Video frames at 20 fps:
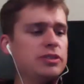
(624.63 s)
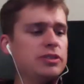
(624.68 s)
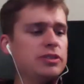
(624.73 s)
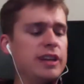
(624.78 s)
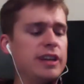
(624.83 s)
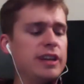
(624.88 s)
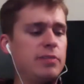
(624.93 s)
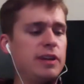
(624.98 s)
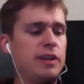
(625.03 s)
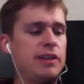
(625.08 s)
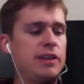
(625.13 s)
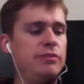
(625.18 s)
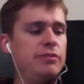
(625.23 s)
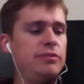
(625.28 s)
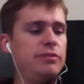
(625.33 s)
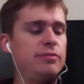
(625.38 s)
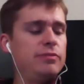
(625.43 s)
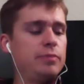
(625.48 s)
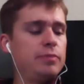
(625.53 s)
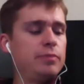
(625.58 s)
They played
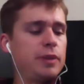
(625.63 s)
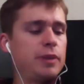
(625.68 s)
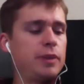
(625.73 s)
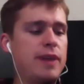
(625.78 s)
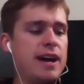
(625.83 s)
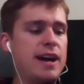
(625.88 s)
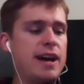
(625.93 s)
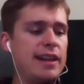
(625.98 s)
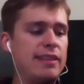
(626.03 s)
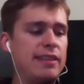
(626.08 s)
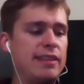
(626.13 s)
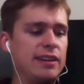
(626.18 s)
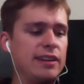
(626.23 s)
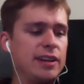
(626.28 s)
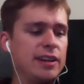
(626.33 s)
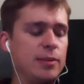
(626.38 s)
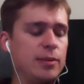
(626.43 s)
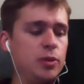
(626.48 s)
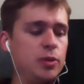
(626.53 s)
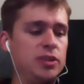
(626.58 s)
pretty bad, I think, a
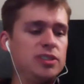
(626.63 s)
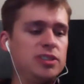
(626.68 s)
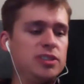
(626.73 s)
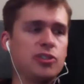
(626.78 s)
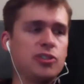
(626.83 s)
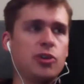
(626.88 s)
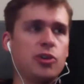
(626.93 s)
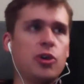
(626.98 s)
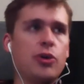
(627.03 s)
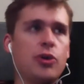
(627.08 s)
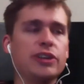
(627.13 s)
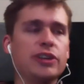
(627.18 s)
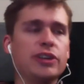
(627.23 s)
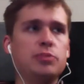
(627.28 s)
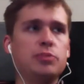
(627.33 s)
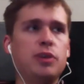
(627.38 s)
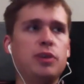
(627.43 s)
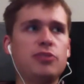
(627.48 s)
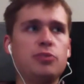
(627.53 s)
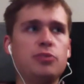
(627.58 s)
couple weeks in a row against
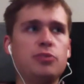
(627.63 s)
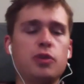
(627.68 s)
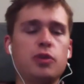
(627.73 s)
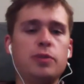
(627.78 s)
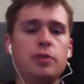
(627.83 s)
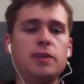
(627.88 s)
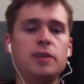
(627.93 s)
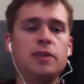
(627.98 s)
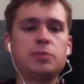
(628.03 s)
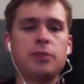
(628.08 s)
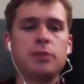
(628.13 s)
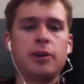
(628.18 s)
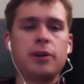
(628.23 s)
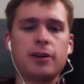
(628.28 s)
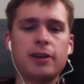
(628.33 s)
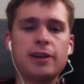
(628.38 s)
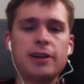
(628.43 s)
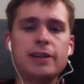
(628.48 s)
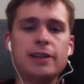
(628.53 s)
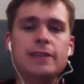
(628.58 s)
Baltimore and
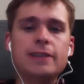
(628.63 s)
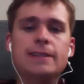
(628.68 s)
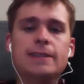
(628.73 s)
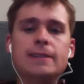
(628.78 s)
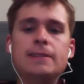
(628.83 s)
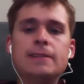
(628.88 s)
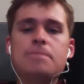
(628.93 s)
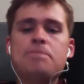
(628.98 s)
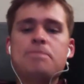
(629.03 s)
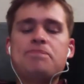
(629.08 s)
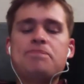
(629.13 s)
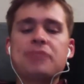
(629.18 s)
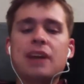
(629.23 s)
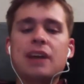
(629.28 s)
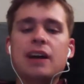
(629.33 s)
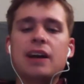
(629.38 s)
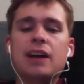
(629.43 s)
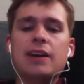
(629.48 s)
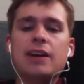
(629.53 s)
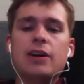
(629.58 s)
Pittsburgh.
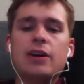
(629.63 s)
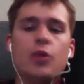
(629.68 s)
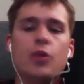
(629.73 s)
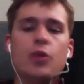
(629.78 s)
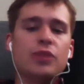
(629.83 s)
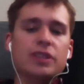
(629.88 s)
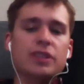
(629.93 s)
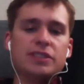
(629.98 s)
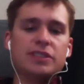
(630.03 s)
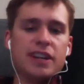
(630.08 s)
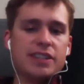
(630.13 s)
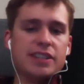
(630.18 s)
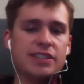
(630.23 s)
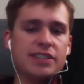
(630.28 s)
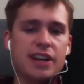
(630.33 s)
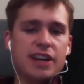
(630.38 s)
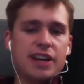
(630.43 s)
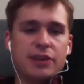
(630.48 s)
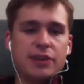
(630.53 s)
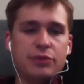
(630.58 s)
Hopefully, it's not a
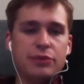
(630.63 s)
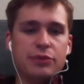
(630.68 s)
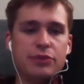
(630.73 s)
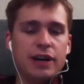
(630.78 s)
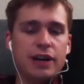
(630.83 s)
sign of